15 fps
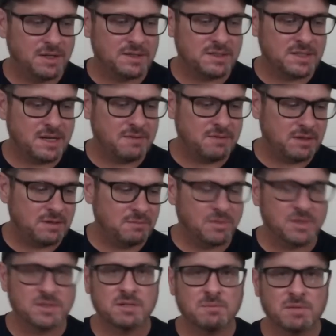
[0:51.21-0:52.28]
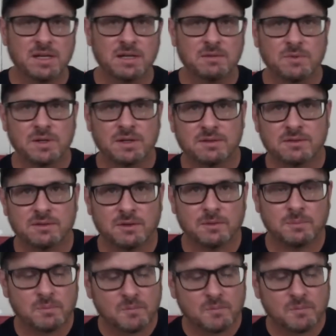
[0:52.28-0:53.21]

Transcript: savvy person to begin with. So